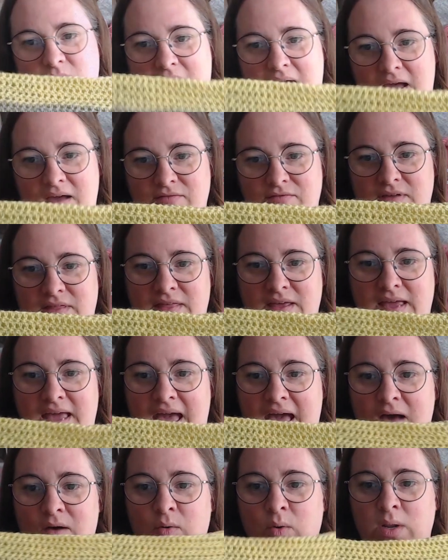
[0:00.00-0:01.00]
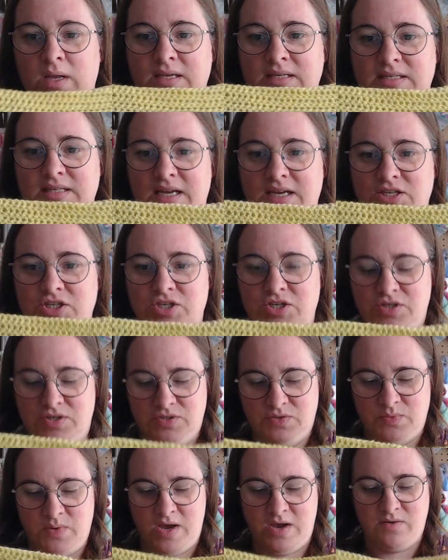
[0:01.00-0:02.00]
have the cowl section
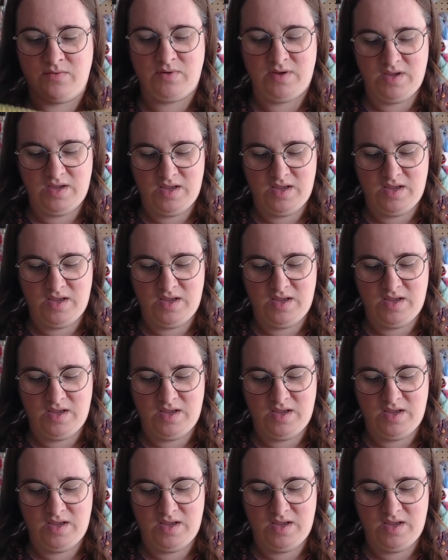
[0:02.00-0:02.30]
as well.